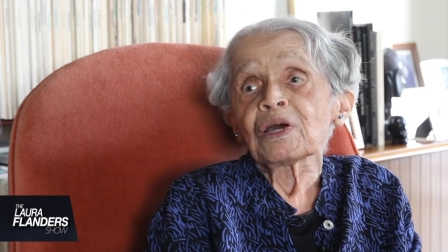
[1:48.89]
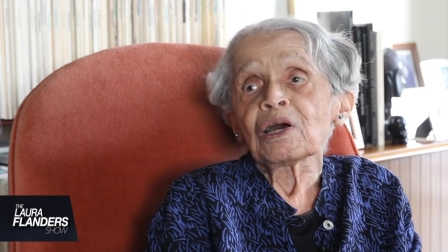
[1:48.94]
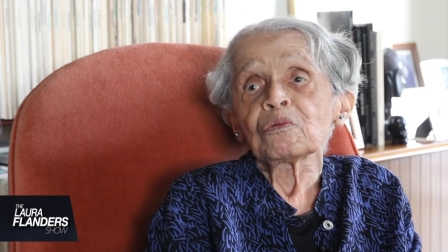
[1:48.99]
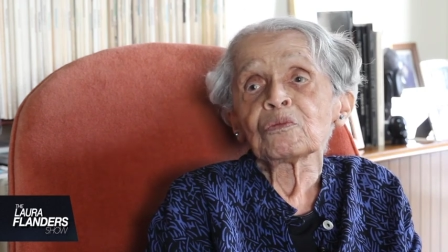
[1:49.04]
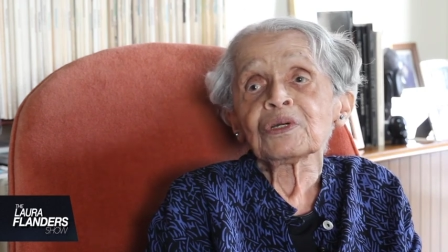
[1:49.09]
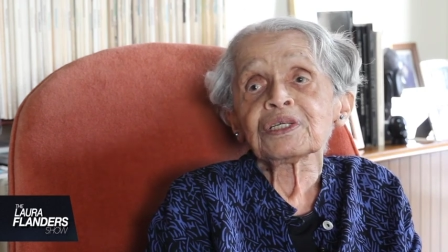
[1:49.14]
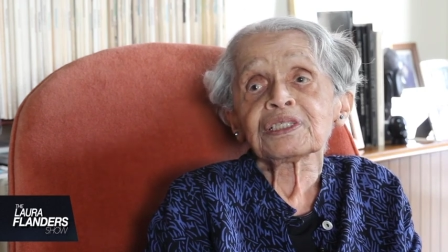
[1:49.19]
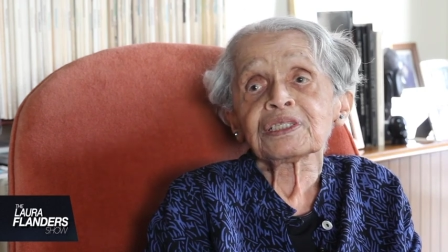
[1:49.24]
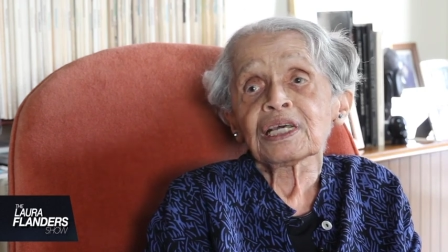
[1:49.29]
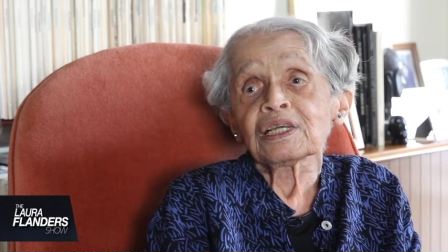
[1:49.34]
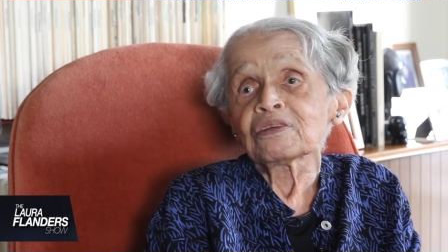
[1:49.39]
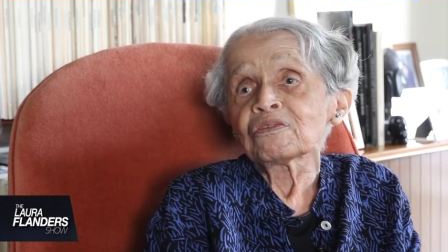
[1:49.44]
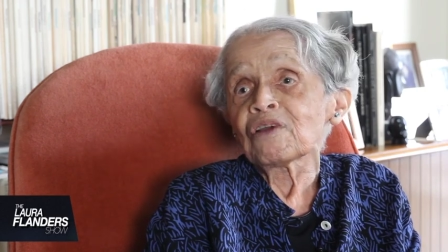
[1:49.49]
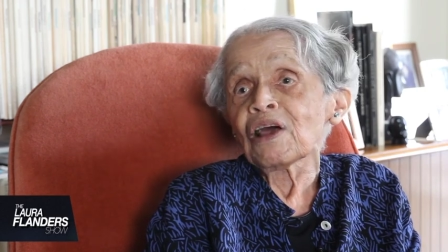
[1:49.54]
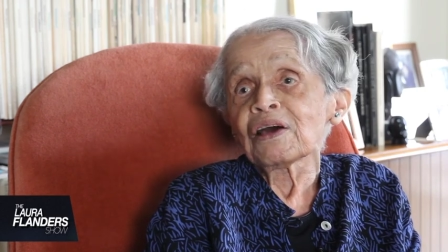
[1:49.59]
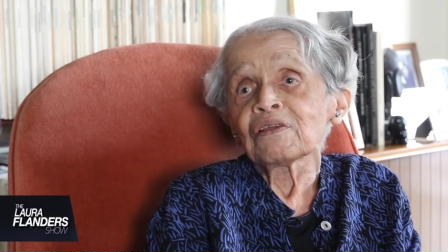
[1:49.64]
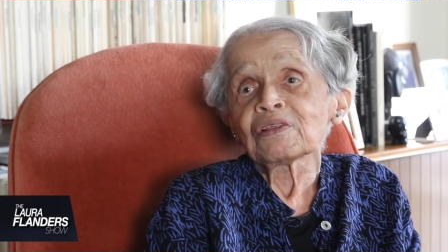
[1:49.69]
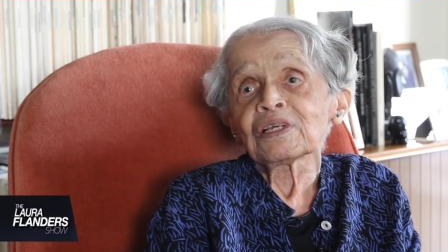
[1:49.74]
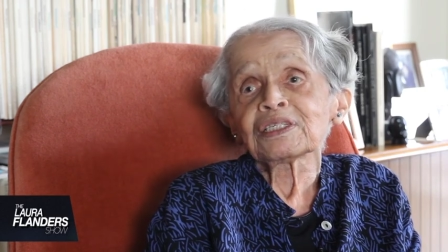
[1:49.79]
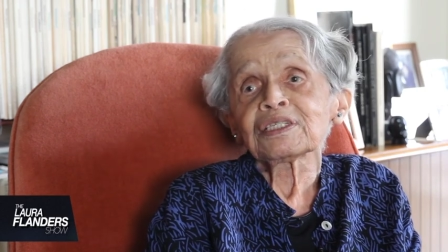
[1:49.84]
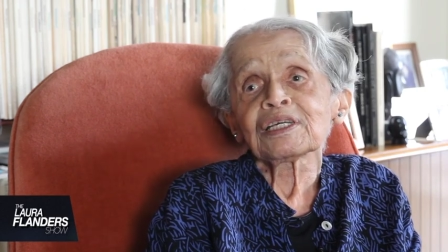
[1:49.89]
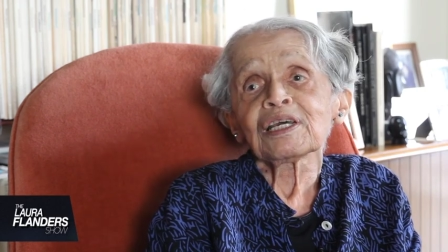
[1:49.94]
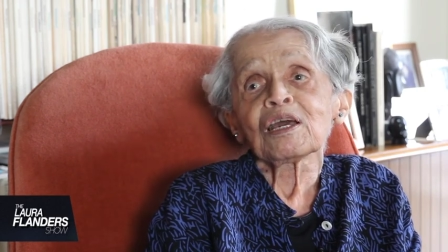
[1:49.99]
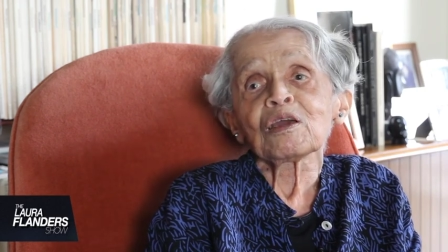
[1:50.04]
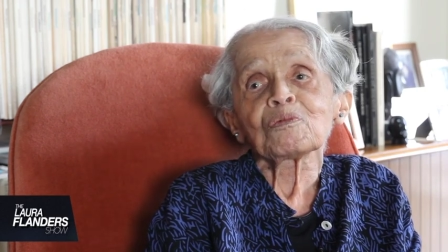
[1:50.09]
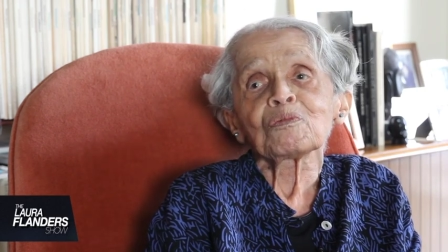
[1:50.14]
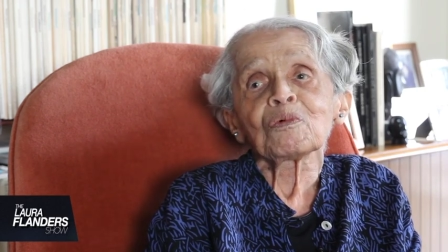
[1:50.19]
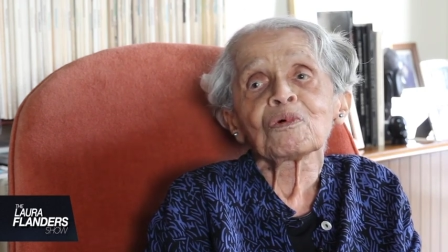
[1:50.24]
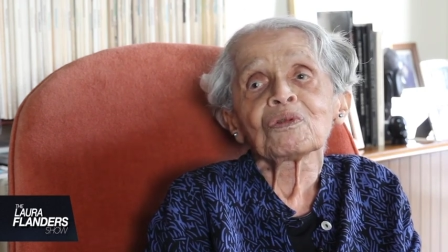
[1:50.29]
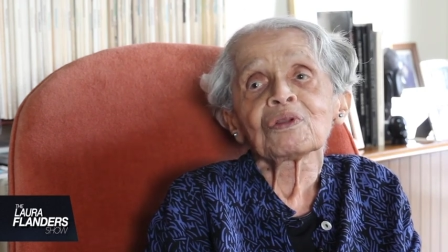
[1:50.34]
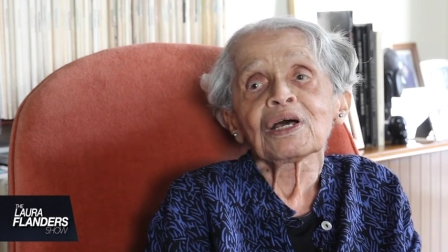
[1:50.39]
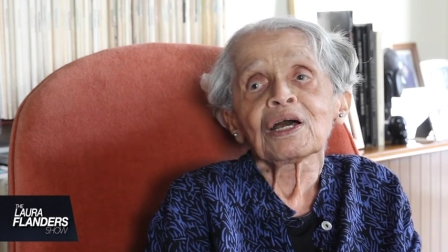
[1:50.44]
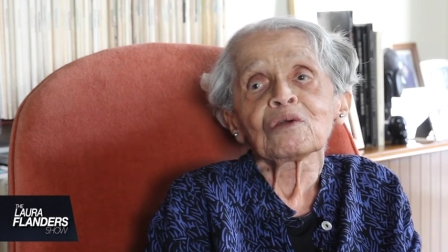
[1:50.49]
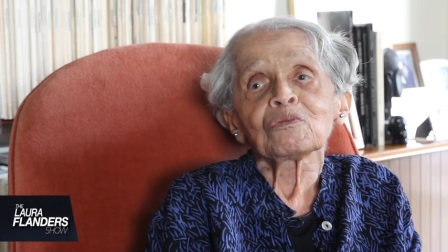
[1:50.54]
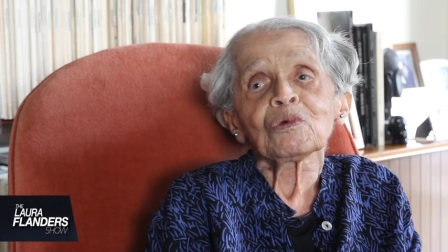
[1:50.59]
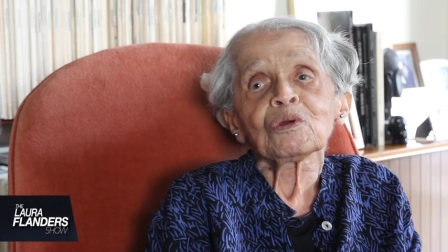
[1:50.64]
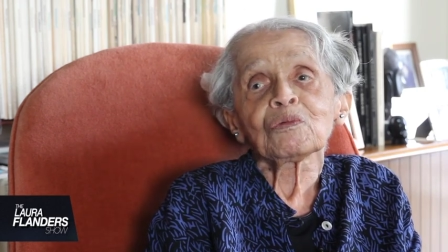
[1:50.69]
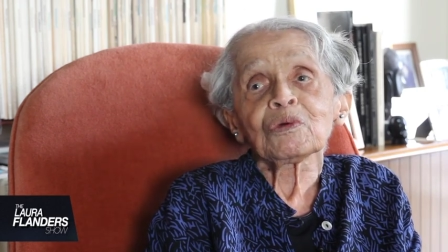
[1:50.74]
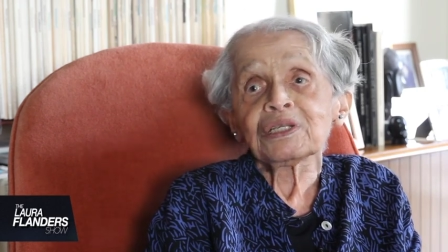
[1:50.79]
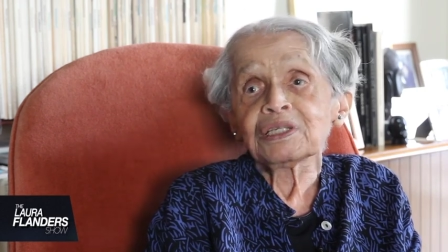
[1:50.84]
And we sat around the table and
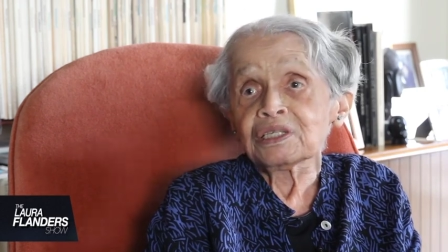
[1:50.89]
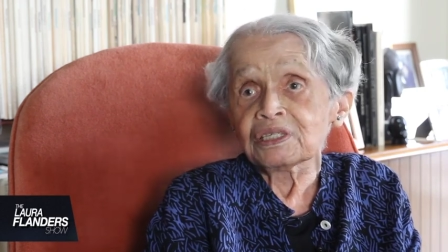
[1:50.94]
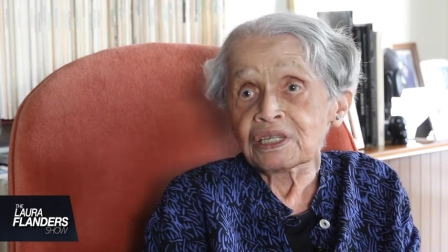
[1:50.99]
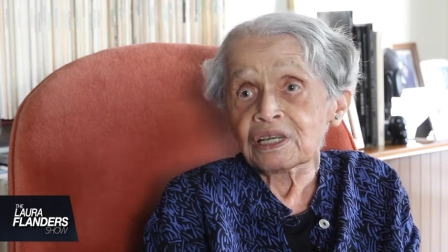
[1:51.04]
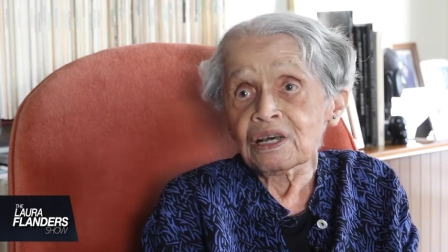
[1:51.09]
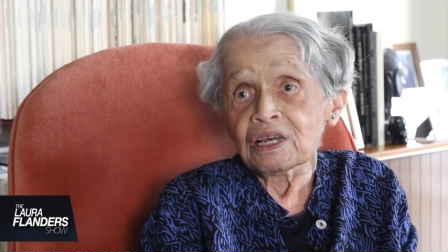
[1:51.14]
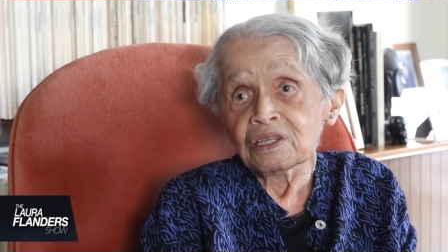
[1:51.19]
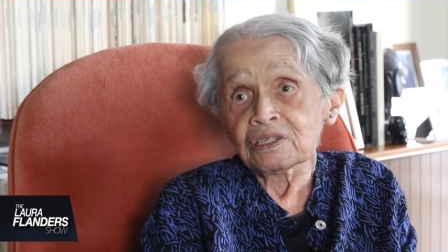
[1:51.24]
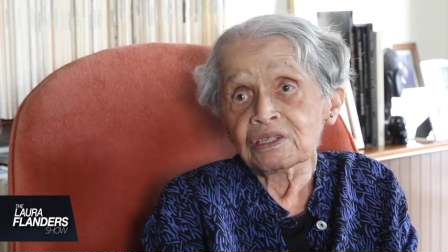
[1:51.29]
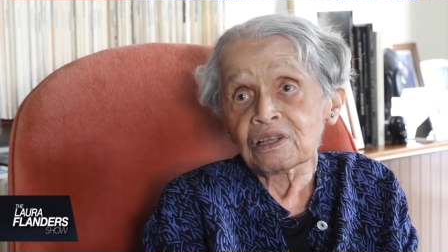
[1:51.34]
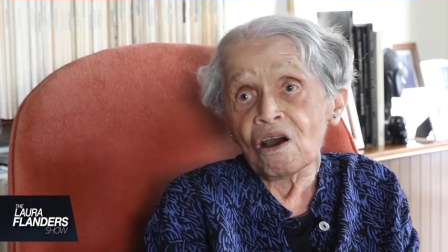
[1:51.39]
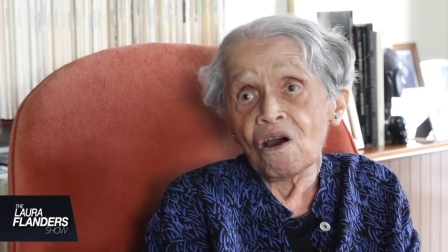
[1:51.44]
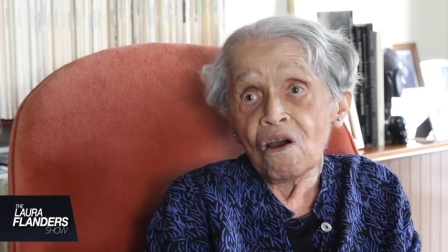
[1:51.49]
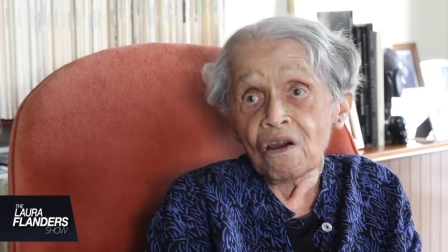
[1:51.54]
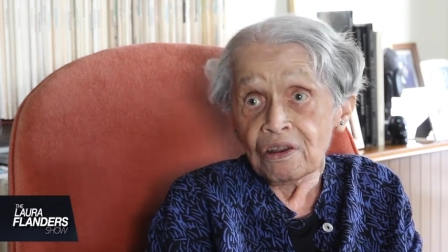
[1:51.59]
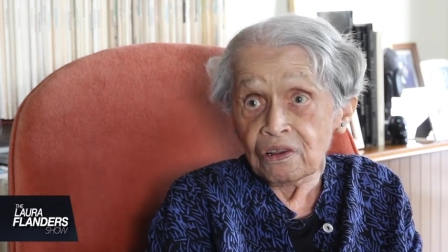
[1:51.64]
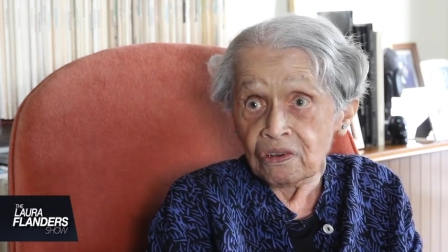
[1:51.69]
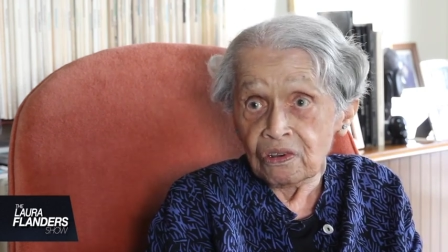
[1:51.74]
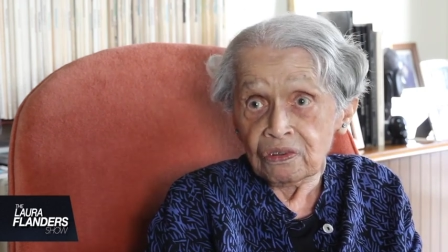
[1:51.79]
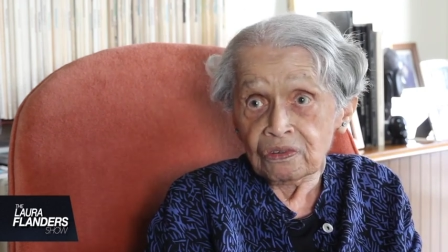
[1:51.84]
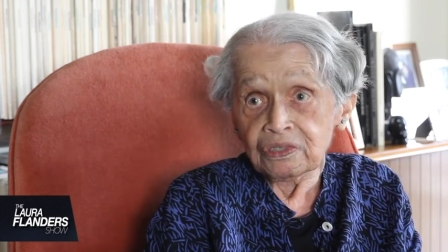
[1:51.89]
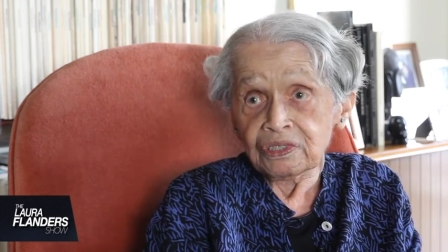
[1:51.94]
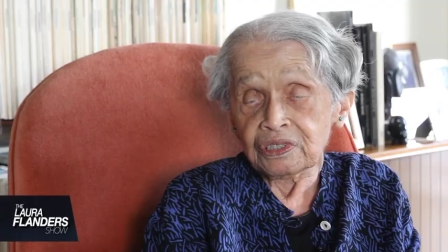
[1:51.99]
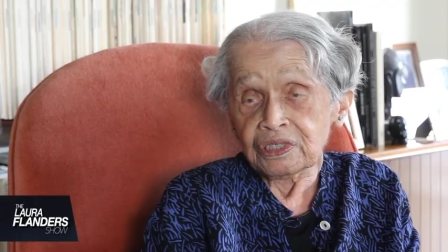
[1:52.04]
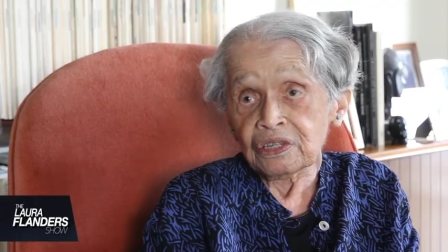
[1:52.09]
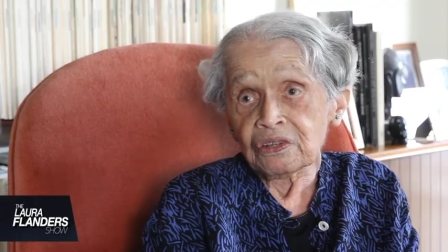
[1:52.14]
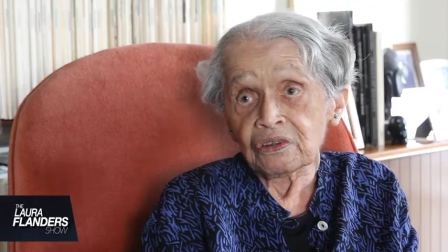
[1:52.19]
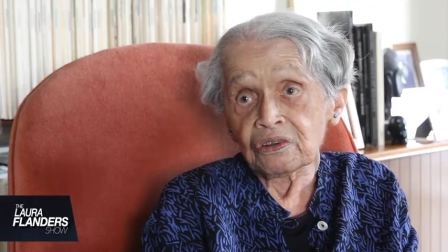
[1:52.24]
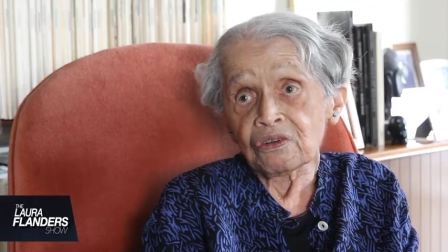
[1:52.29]
we would discuss articles in the